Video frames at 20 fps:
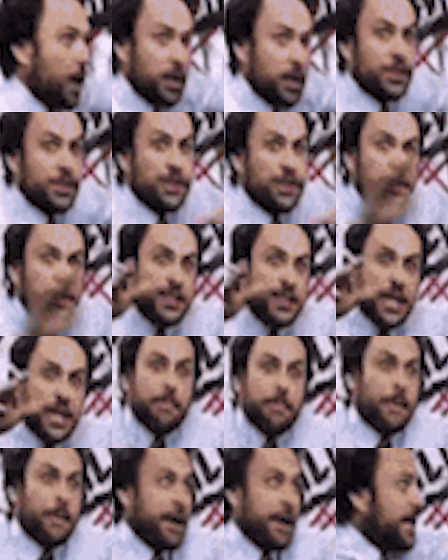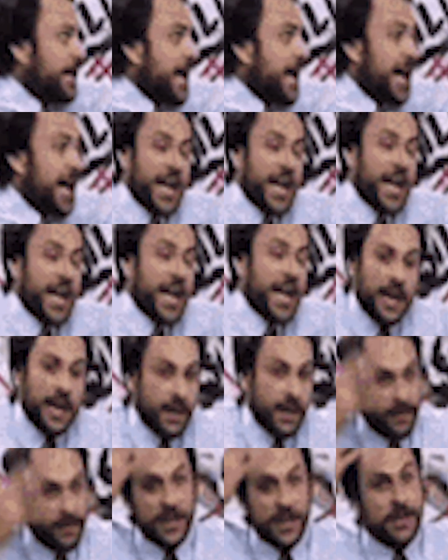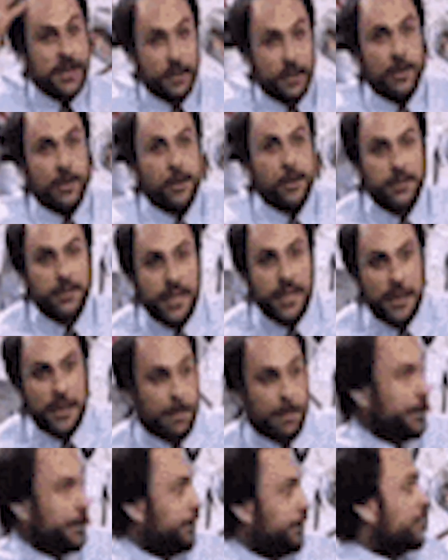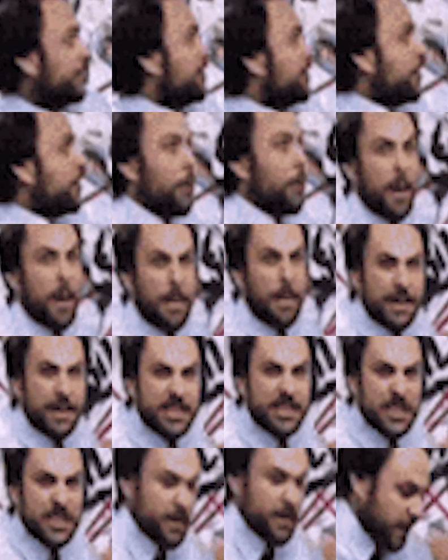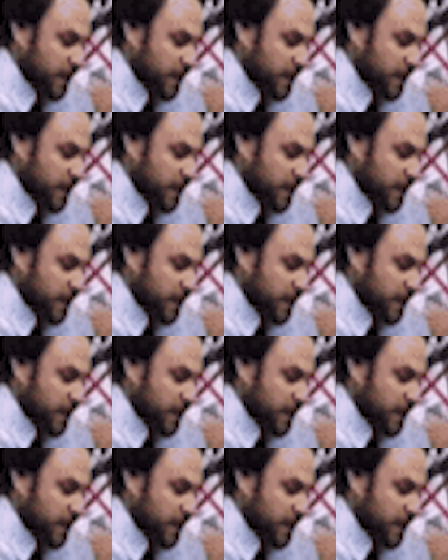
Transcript: for a bit. So yeah, there's like